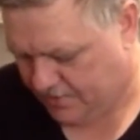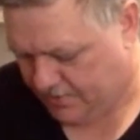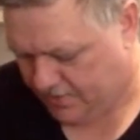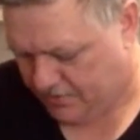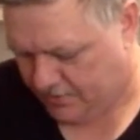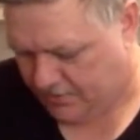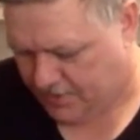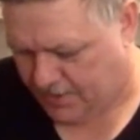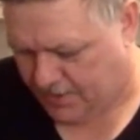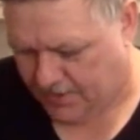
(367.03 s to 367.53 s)

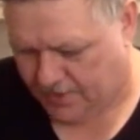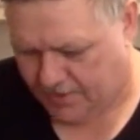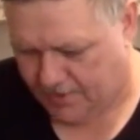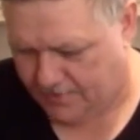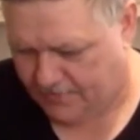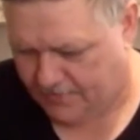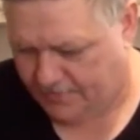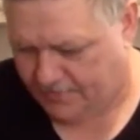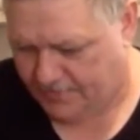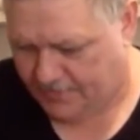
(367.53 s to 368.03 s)
Okay,
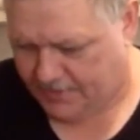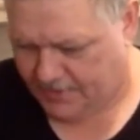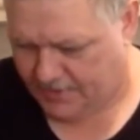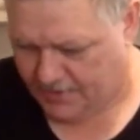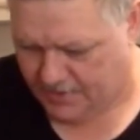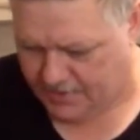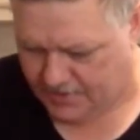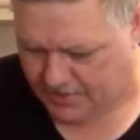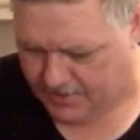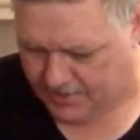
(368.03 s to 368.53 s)

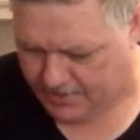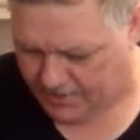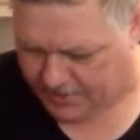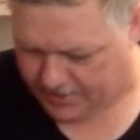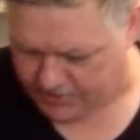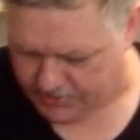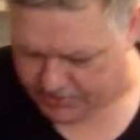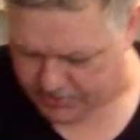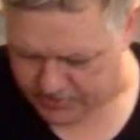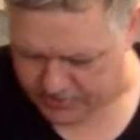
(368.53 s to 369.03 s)

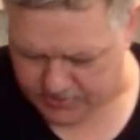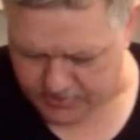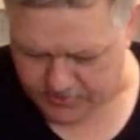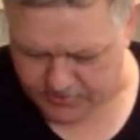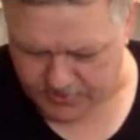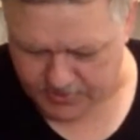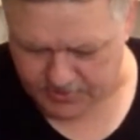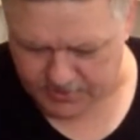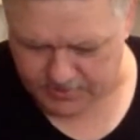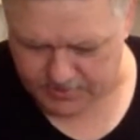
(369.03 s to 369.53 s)
that should
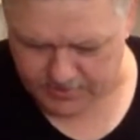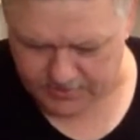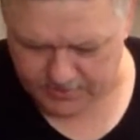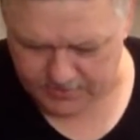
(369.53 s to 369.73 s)
do it.